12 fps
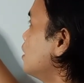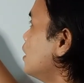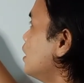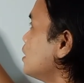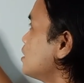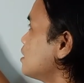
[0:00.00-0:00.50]

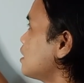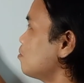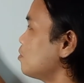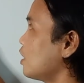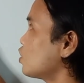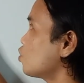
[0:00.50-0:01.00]
X
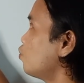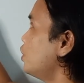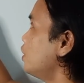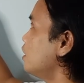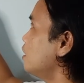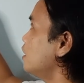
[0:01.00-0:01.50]
times x
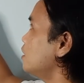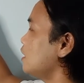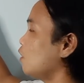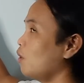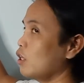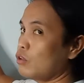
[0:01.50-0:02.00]
squared is
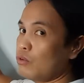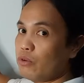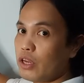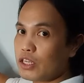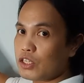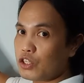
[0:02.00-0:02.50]
equal to
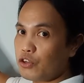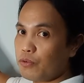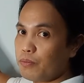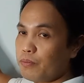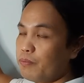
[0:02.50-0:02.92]
x cubed.